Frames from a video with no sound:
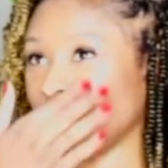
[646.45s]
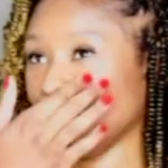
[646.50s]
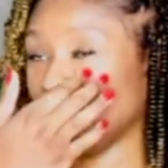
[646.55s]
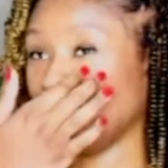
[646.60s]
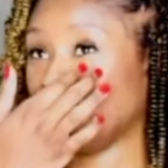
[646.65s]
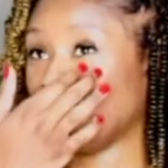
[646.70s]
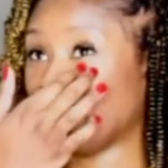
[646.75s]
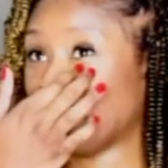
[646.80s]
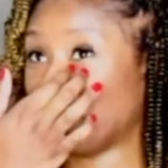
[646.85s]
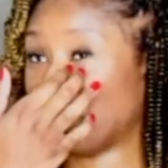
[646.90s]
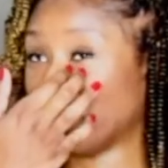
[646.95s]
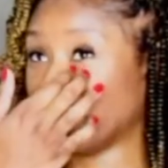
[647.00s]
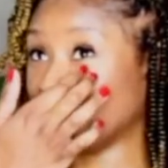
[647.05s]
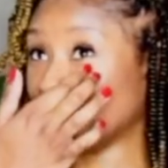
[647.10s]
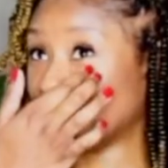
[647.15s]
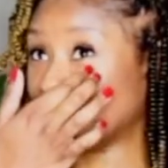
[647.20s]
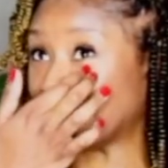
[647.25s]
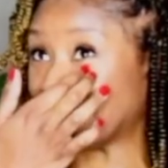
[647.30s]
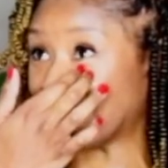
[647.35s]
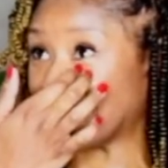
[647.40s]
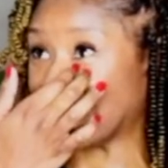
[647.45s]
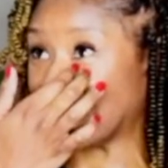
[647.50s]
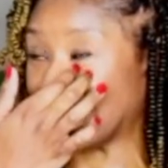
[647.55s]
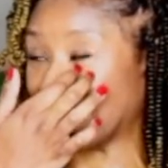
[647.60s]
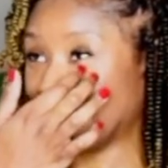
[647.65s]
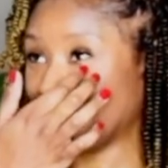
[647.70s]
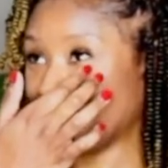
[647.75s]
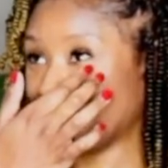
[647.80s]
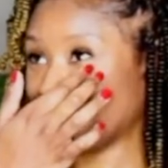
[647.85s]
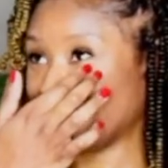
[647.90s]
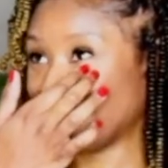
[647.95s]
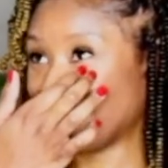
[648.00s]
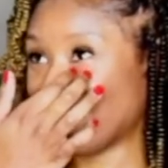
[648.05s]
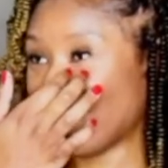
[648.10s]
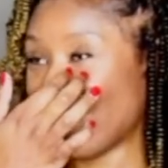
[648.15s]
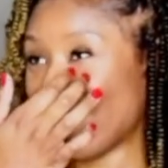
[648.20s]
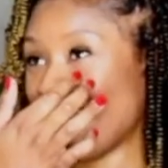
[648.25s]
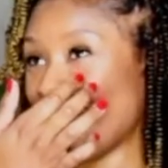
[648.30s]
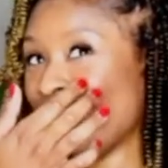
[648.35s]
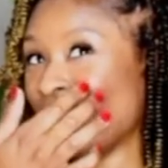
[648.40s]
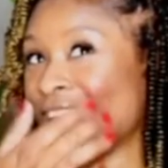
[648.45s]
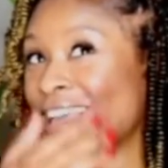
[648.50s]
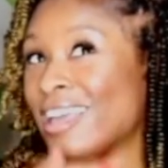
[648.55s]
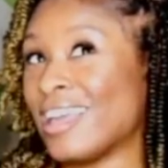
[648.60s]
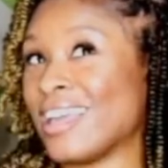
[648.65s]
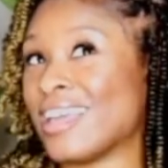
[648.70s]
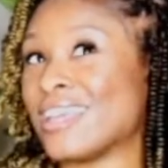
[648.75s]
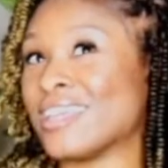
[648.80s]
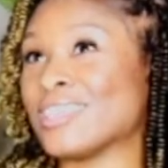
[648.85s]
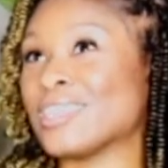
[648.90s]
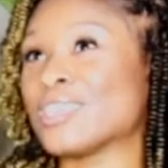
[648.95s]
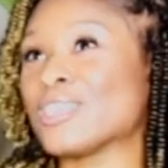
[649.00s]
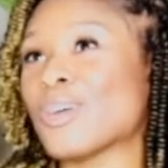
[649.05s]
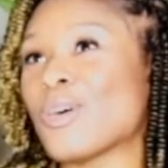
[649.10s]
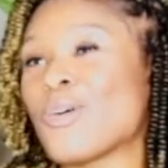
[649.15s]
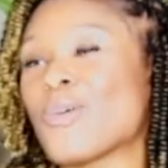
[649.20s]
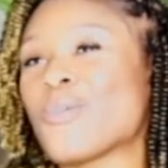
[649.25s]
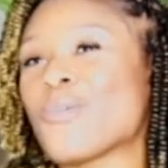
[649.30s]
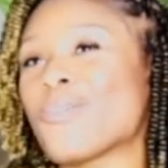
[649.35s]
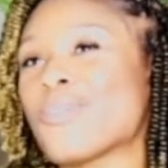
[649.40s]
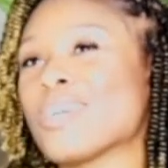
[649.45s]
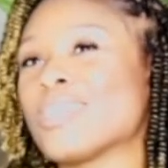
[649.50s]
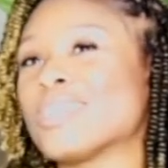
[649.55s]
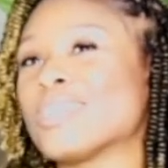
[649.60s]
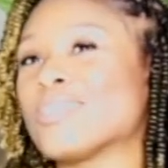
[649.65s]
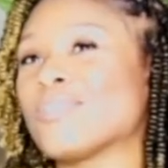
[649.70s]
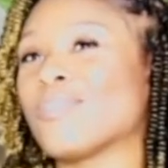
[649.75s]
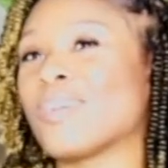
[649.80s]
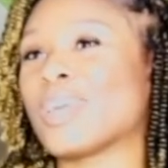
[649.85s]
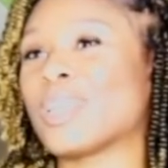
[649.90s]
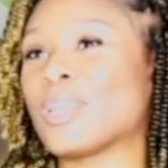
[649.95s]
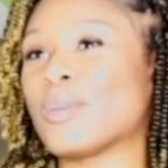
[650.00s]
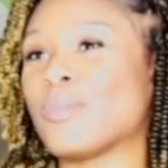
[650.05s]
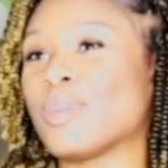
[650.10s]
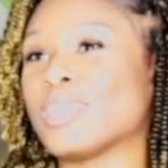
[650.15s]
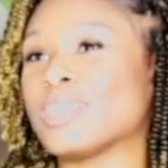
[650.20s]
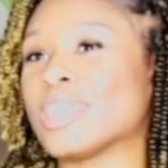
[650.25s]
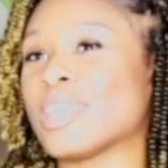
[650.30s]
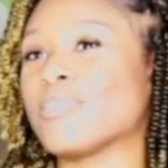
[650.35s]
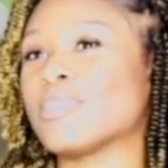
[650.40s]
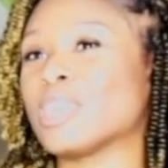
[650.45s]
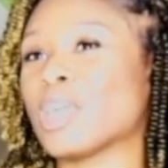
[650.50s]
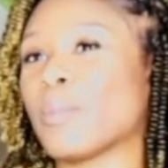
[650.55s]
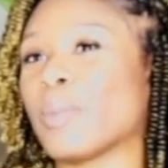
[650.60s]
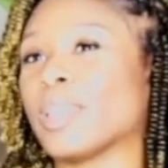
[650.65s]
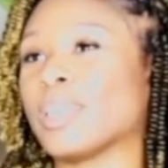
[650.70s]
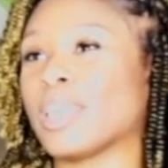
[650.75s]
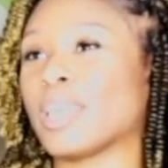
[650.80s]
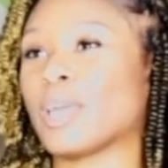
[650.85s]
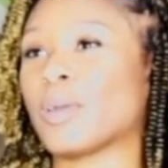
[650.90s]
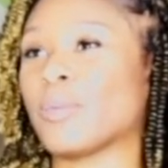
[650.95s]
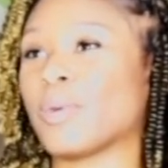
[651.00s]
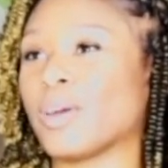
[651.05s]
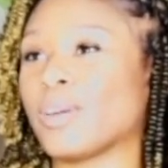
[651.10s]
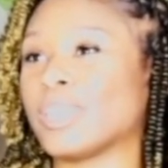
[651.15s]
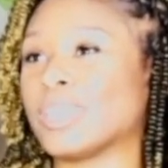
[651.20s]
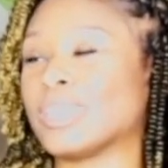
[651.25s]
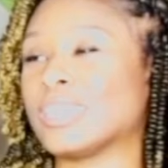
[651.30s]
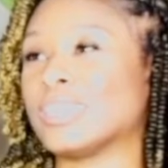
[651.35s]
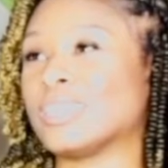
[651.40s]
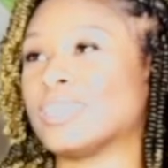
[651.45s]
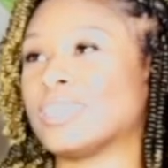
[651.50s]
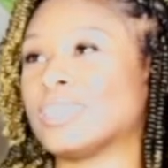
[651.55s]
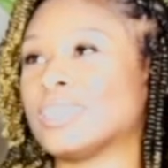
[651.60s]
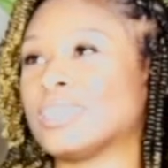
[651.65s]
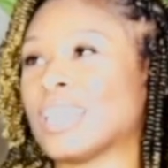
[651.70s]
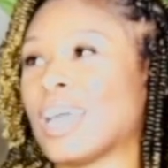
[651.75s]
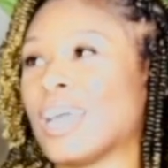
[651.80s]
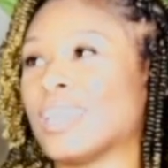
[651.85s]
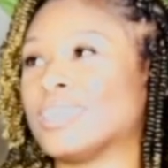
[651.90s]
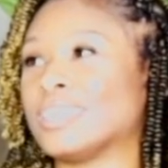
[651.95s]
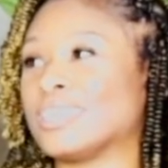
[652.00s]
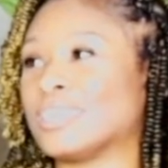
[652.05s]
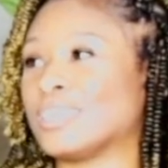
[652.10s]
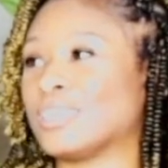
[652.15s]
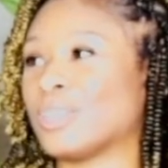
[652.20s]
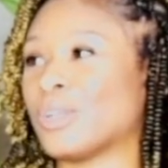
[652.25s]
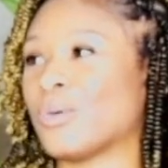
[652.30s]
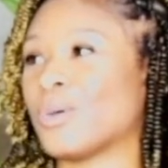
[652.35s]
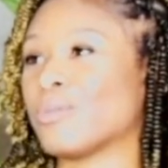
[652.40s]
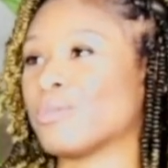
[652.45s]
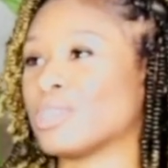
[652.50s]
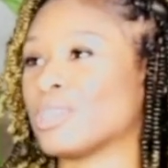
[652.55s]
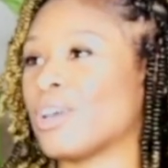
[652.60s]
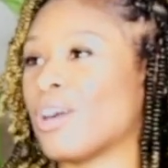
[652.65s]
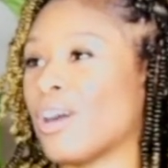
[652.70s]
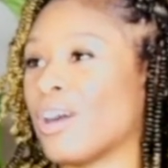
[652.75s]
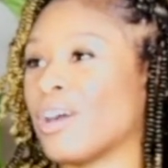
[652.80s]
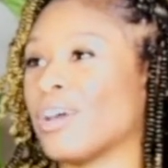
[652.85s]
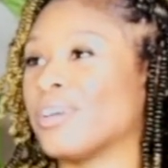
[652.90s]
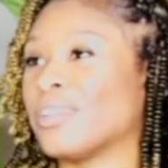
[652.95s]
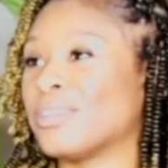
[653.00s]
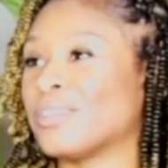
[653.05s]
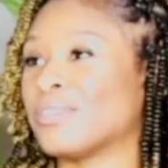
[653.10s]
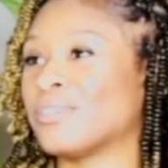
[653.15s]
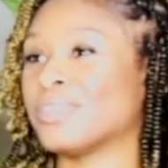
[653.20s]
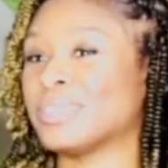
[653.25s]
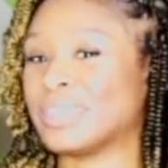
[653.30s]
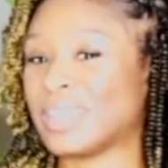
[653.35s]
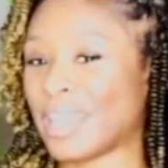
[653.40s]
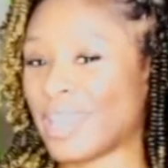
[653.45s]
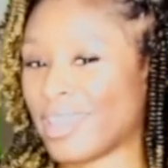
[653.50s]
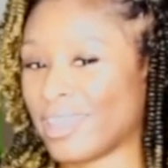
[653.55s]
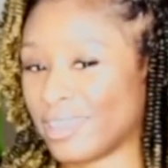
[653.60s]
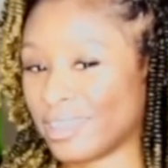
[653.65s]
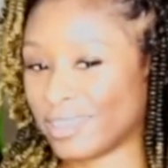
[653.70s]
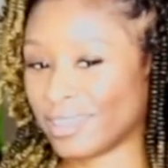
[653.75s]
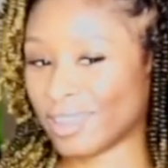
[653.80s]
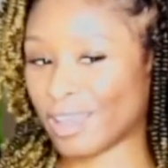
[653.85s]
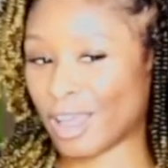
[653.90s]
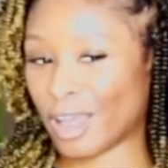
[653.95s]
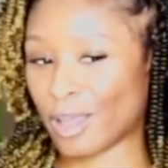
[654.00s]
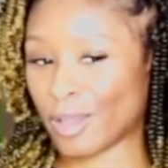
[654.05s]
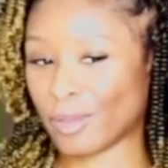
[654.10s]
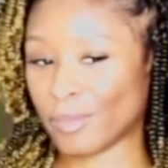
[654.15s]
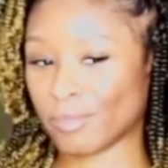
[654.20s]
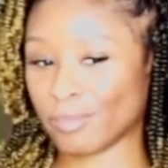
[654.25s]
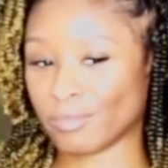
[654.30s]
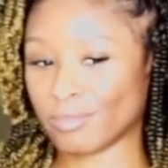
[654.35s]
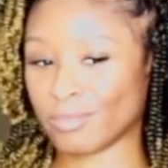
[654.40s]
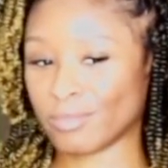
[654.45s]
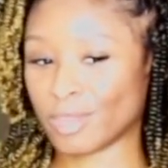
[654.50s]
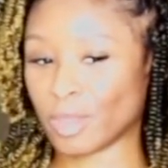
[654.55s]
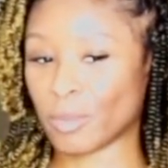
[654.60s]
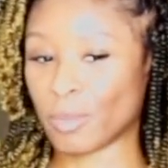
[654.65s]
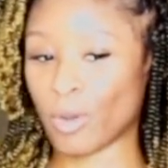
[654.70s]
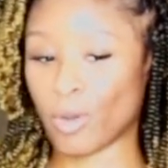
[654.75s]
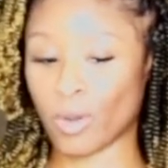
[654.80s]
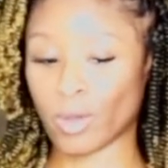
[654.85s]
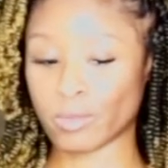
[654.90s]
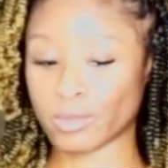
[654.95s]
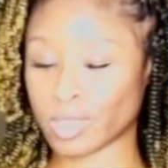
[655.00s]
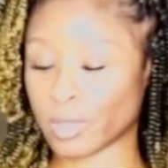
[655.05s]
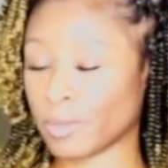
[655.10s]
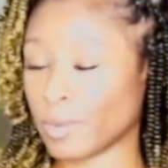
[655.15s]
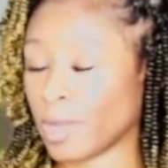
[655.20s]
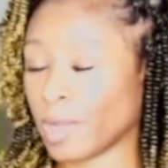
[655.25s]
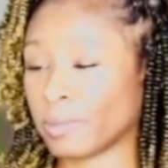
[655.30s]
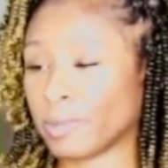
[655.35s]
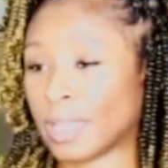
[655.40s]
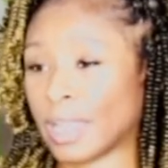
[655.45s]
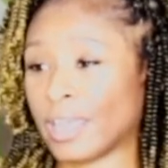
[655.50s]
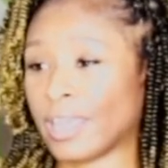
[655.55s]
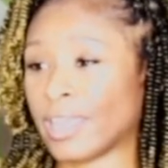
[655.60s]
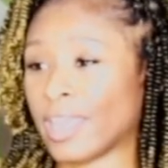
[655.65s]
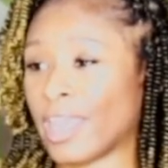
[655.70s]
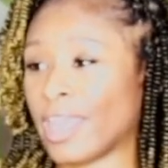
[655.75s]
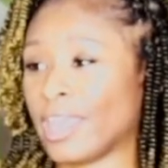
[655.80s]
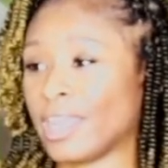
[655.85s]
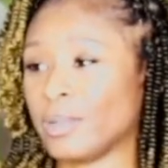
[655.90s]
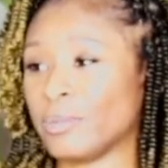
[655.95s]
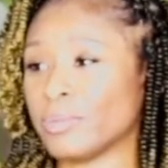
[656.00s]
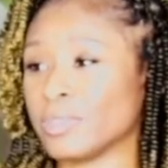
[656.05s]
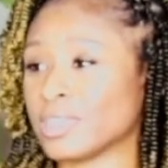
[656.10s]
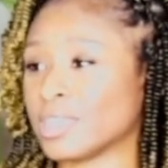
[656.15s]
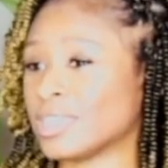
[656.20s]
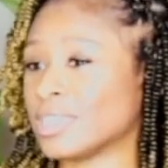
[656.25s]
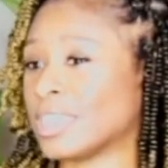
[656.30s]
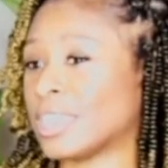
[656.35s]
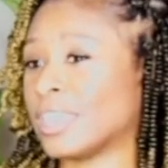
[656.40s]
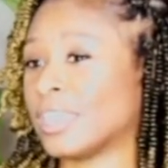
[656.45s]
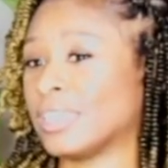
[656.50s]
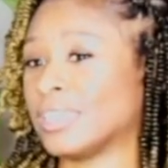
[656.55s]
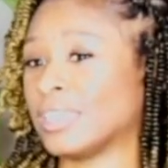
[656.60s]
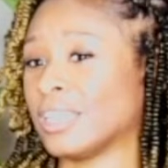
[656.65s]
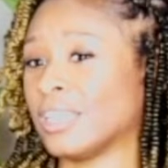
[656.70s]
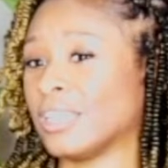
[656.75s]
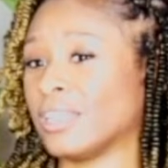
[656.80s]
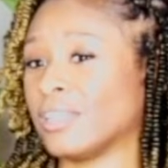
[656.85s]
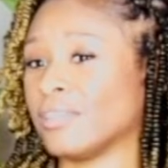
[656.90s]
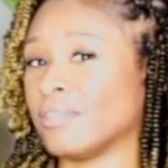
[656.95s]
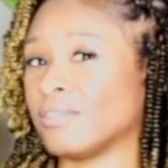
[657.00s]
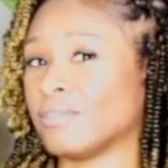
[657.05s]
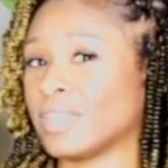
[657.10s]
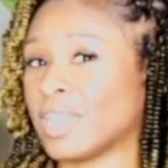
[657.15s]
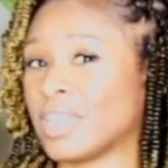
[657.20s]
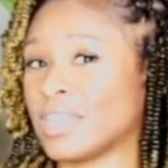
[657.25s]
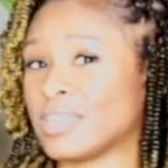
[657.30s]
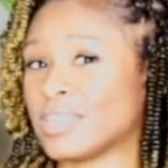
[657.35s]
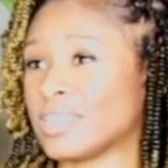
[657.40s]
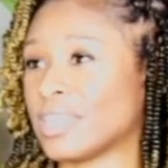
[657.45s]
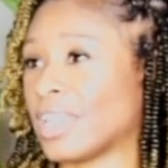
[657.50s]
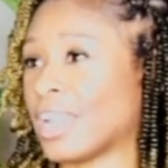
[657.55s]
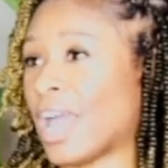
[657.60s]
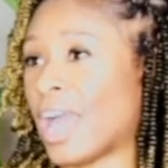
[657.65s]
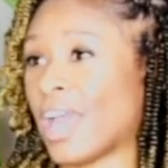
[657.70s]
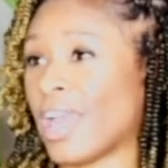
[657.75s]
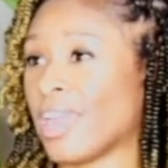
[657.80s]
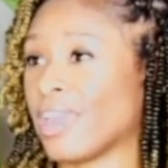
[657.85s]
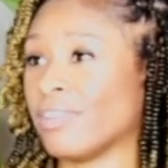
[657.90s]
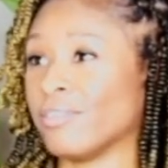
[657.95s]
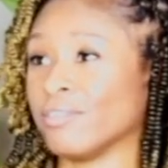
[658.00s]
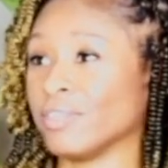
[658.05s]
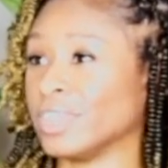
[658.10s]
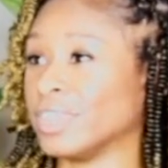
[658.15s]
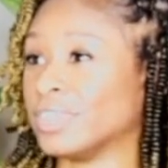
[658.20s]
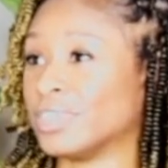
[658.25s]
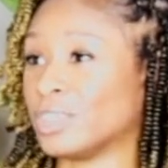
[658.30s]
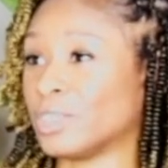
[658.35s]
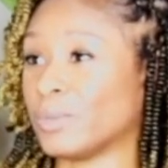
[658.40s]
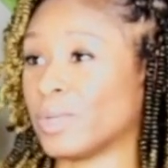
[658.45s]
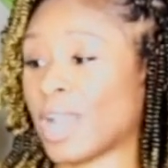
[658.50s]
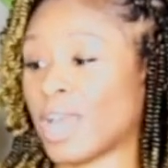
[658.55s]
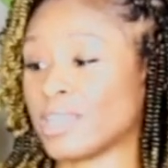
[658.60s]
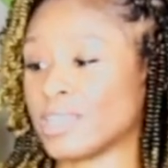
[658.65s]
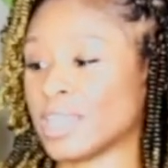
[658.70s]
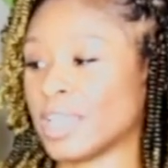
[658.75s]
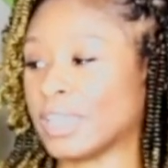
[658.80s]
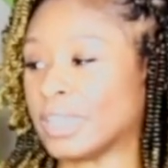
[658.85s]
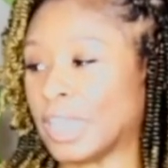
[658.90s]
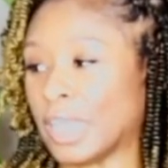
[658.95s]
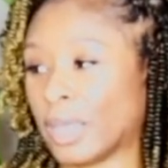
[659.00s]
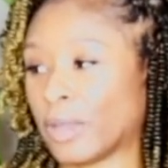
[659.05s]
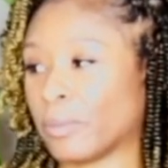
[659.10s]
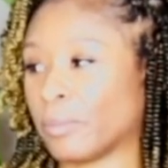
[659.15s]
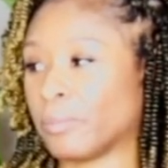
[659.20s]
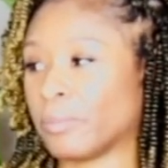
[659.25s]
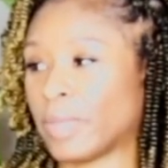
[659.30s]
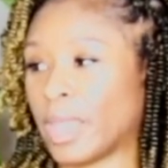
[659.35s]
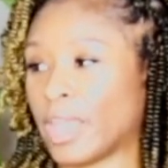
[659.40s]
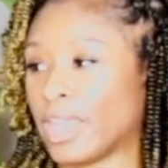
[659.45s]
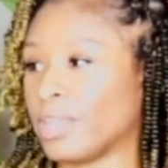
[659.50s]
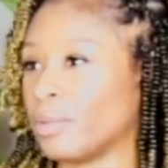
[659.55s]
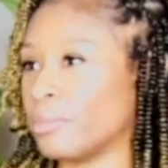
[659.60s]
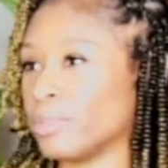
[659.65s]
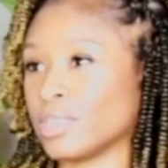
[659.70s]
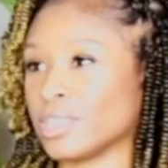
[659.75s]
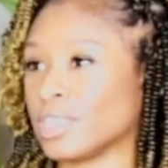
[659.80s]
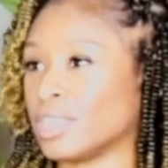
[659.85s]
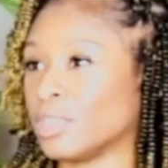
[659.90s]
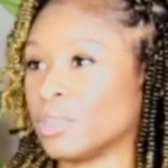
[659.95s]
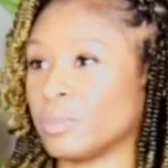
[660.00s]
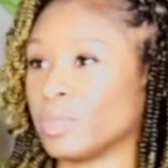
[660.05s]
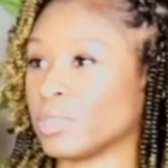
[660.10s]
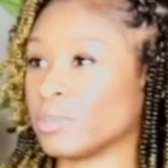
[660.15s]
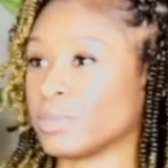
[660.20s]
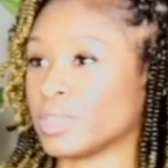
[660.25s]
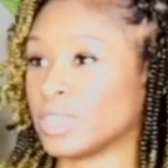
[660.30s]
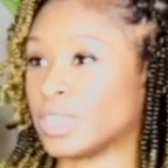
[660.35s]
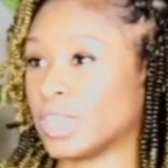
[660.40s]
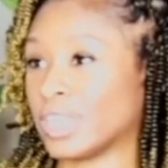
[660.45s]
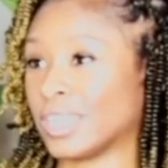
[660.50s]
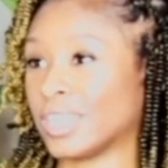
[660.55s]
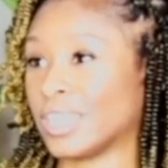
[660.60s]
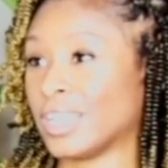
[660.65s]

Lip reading: The book it's funny because every time I think about it, I just know it was God ordained. The poems are probably like 80% of things that I had written. So when I sat down, 80% of the book was done.